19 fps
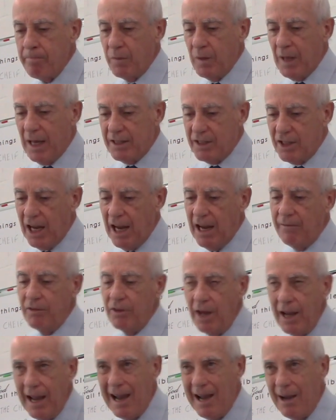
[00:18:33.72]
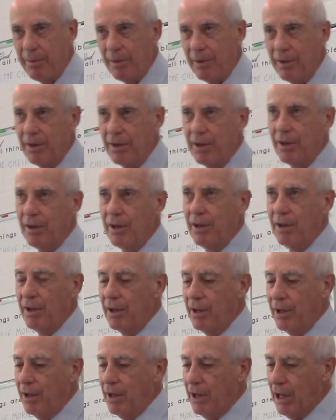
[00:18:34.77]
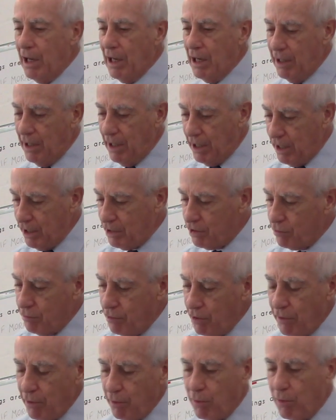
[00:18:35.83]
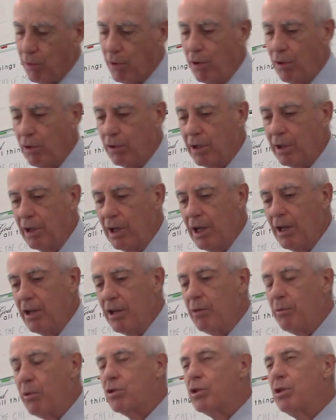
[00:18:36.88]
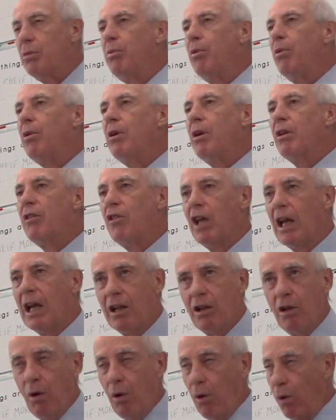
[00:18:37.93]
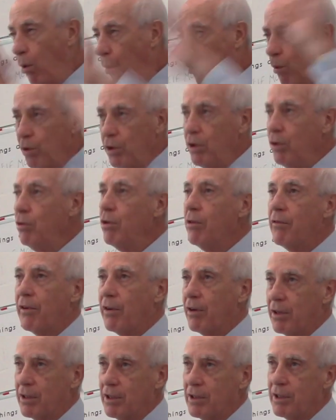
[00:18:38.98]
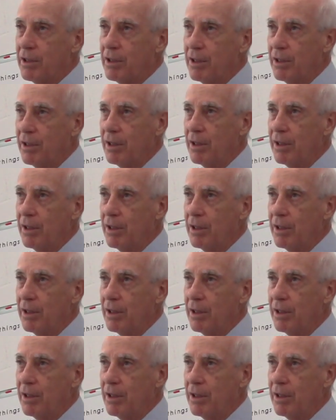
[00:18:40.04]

that's ever happened in the history of the world, the most important thing in the whole universe,